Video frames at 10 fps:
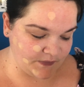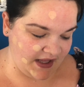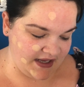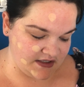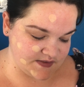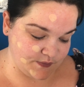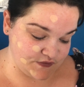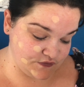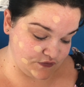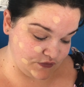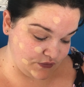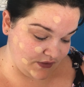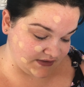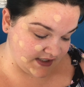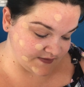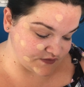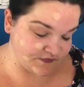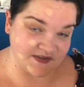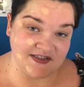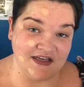and it's supposed to last on
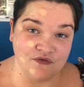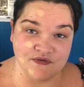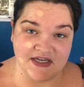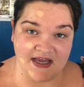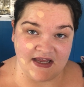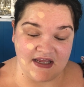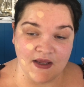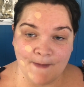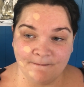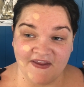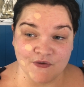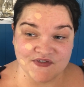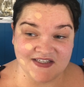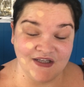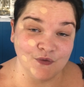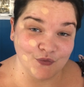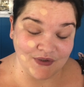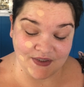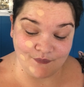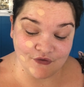the skin all day, make your skin look
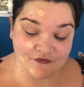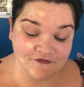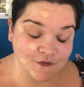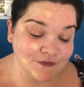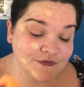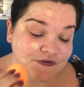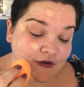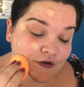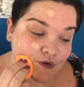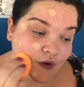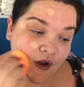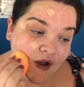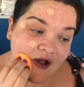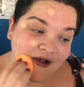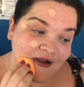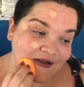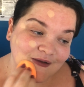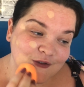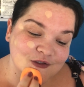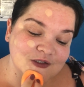really beautiful. So
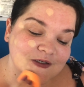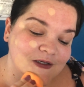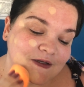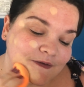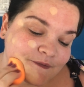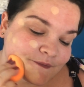let's see.